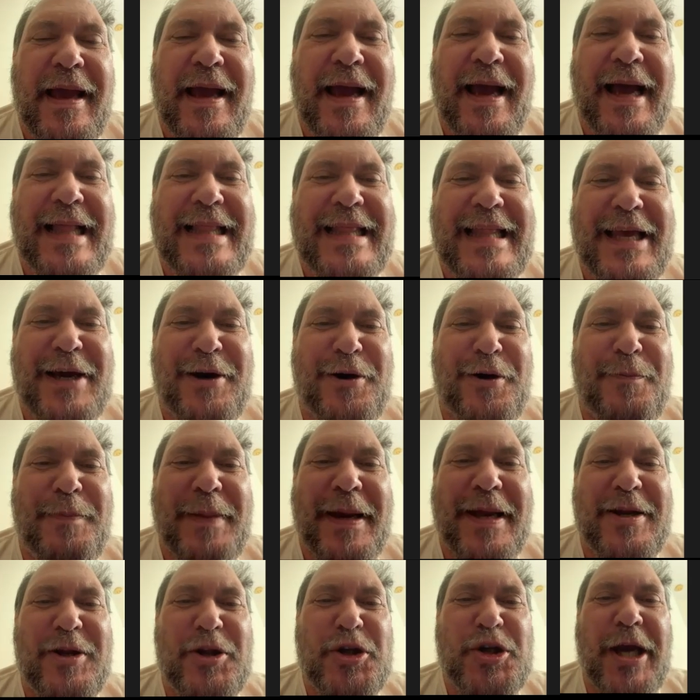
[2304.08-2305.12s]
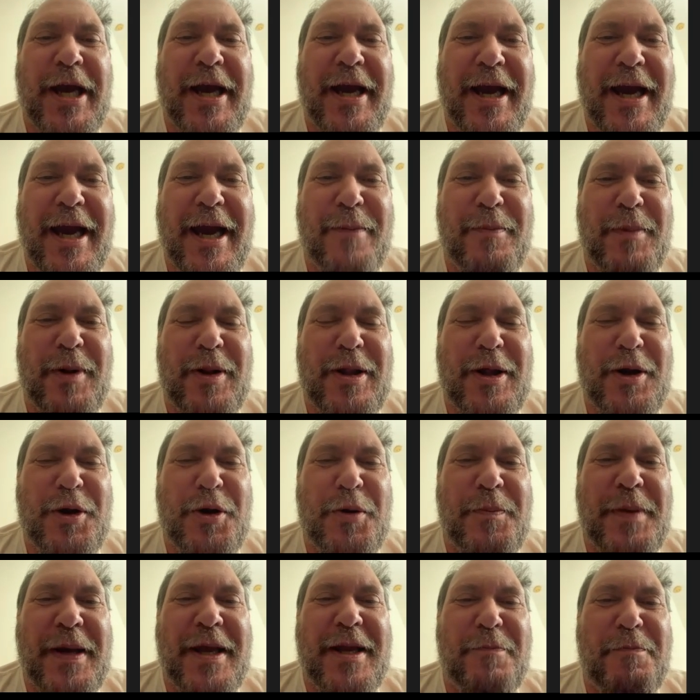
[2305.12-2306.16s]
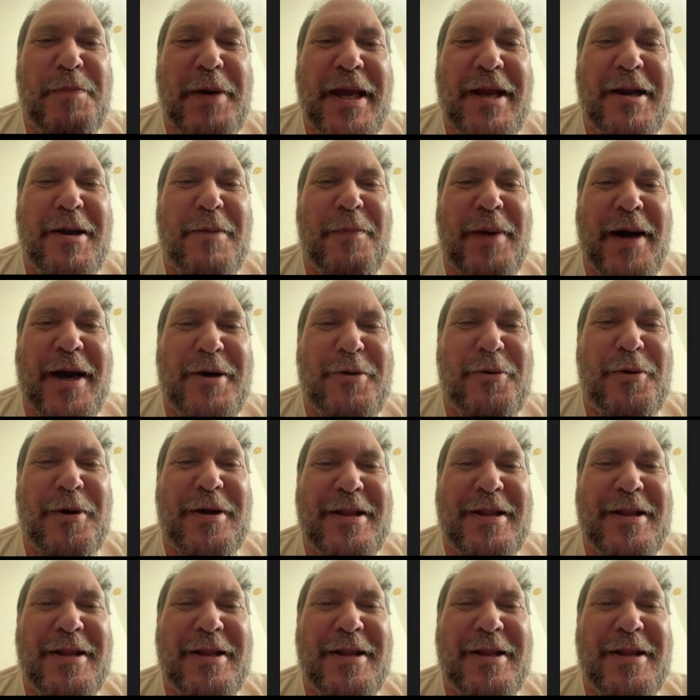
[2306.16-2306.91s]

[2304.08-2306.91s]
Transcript: They a little play. bit of jam, a little bit of peanut butter,